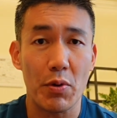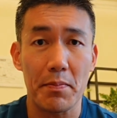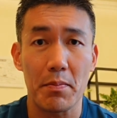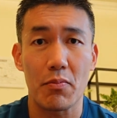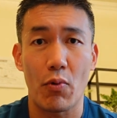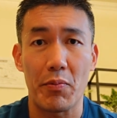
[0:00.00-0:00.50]

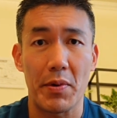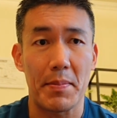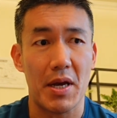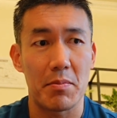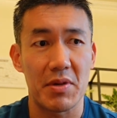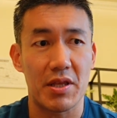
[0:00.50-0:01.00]
when we
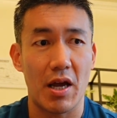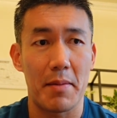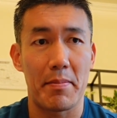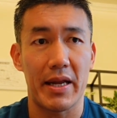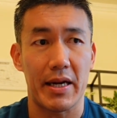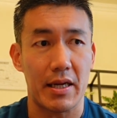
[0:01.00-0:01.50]
become a
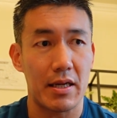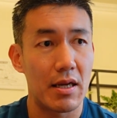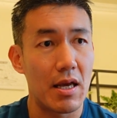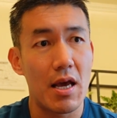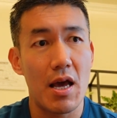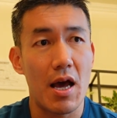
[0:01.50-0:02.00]
diabetic,
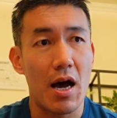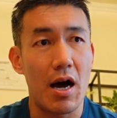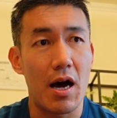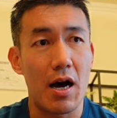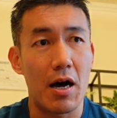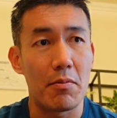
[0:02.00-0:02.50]

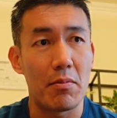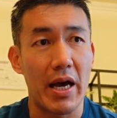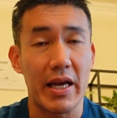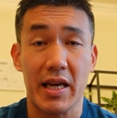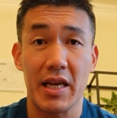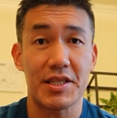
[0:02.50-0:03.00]

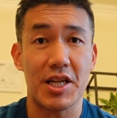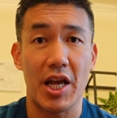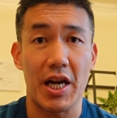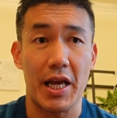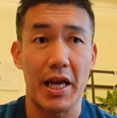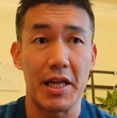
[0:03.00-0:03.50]
and kids are
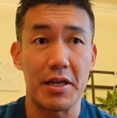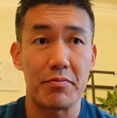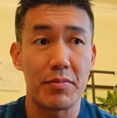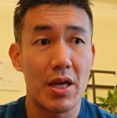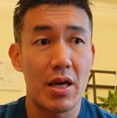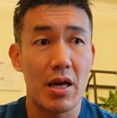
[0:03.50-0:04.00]
getting it.
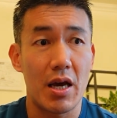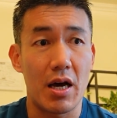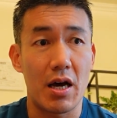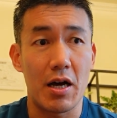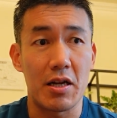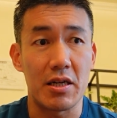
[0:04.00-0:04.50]

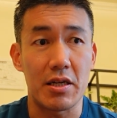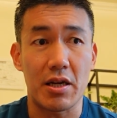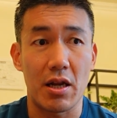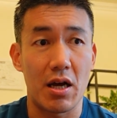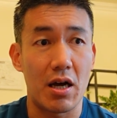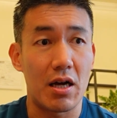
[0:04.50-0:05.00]
And
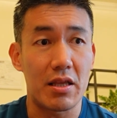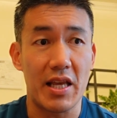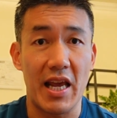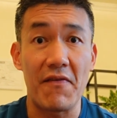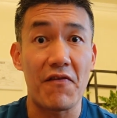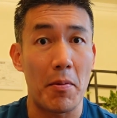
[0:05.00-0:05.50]

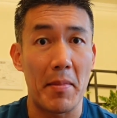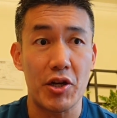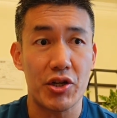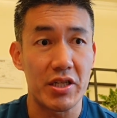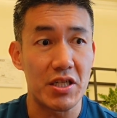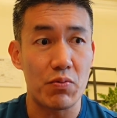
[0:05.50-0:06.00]
the
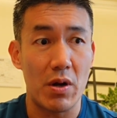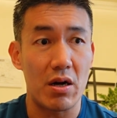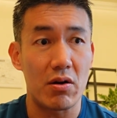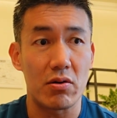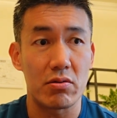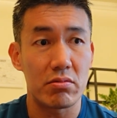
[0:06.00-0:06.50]
inflammation as
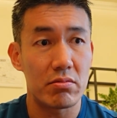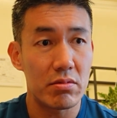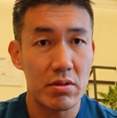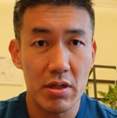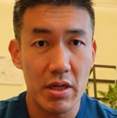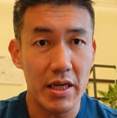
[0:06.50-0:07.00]
well
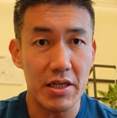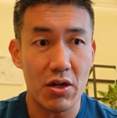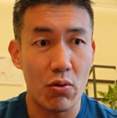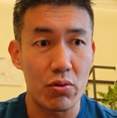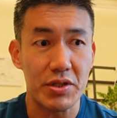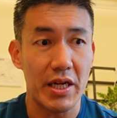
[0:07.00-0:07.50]
is
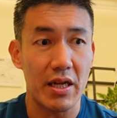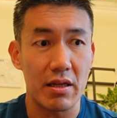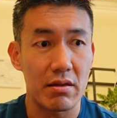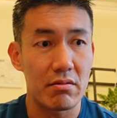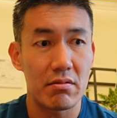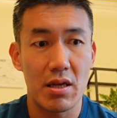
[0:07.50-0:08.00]

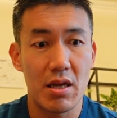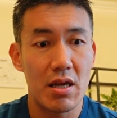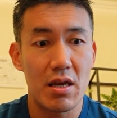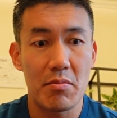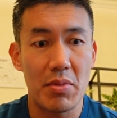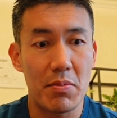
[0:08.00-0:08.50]
causing
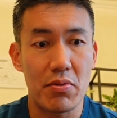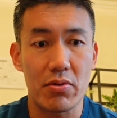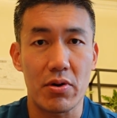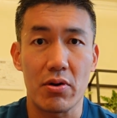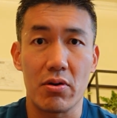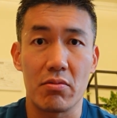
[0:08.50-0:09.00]
people
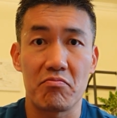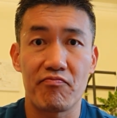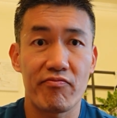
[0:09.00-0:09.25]
to